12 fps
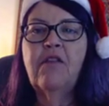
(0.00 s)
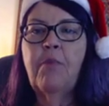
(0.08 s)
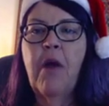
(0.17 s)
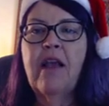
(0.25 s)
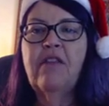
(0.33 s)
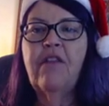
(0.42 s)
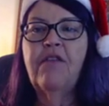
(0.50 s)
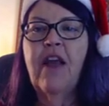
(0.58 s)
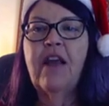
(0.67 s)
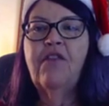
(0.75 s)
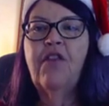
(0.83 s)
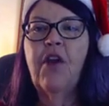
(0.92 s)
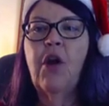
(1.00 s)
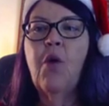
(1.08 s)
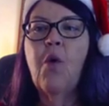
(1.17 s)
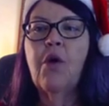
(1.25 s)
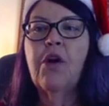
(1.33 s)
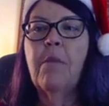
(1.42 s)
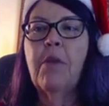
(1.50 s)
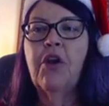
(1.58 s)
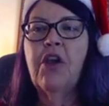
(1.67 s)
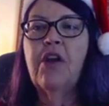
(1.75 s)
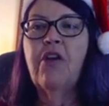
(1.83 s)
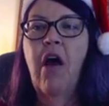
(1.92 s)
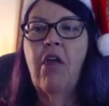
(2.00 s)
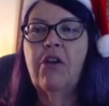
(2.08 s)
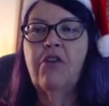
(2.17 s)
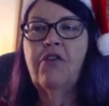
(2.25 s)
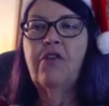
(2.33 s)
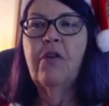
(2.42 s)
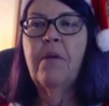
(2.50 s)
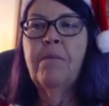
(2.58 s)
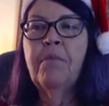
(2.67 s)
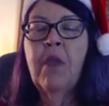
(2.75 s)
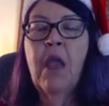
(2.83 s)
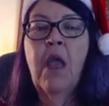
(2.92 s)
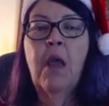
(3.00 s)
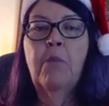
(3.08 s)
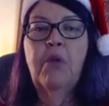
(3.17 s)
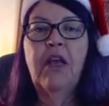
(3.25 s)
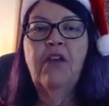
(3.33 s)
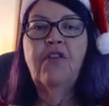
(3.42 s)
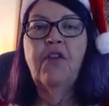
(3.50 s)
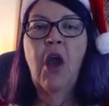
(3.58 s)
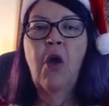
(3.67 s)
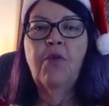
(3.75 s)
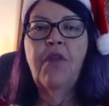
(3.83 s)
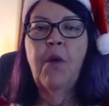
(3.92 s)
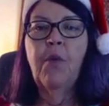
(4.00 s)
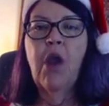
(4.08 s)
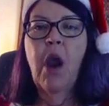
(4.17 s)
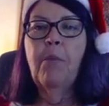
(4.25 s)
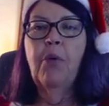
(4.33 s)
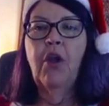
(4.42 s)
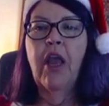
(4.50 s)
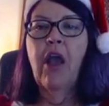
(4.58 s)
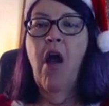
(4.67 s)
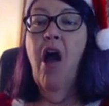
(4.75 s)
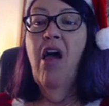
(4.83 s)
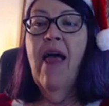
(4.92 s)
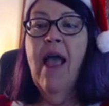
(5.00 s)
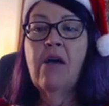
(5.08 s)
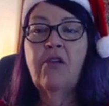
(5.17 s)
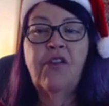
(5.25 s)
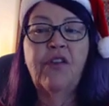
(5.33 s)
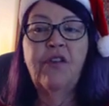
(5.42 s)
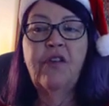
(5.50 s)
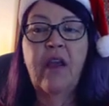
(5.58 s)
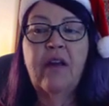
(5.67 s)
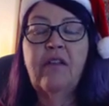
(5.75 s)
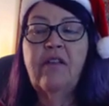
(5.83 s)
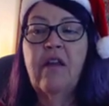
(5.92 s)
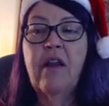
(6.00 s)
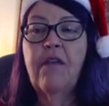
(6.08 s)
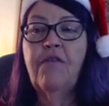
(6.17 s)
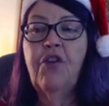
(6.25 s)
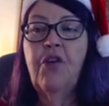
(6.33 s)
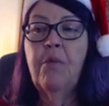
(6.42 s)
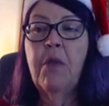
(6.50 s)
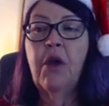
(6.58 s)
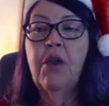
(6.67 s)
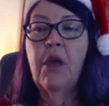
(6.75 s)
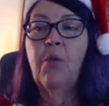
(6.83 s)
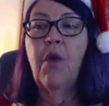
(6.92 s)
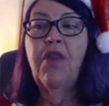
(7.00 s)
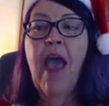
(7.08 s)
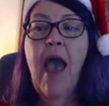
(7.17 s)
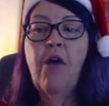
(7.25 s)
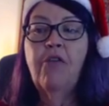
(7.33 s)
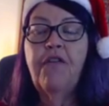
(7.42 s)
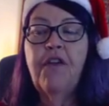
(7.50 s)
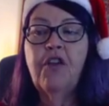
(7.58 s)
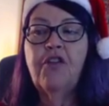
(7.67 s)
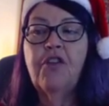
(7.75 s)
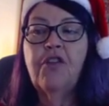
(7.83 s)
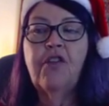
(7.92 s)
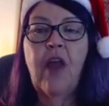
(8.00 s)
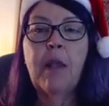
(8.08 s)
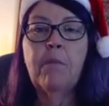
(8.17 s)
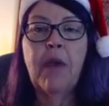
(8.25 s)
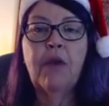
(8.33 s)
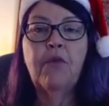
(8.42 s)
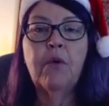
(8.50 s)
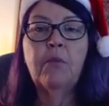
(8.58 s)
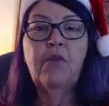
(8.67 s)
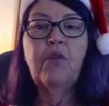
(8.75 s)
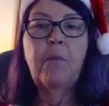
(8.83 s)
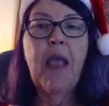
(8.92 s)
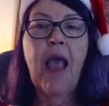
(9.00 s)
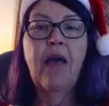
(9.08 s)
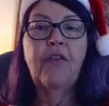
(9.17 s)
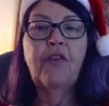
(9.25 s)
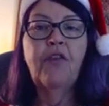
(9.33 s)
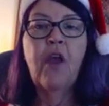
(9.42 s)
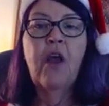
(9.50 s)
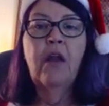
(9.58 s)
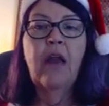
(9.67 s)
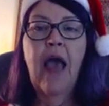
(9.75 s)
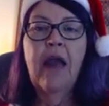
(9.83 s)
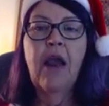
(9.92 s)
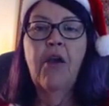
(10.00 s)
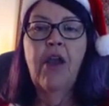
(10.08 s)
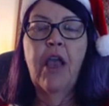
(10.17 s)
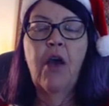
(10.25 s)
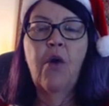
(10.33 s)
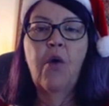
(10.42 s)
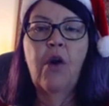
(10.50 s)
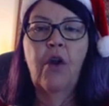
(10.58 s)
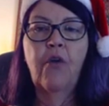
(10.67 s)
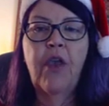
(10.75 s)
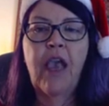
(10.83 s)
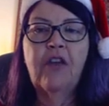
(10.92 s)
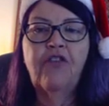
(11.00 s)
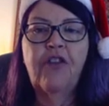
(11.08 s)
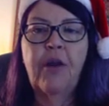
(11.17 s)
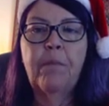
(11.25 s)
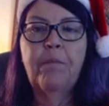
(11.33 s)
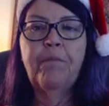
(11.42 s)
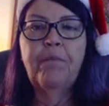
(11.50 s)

list price of less than a quarter million dollars. Please note that we are pulling all houses in a city of 2 million without filters like bedrooms, baths, lot area, or location.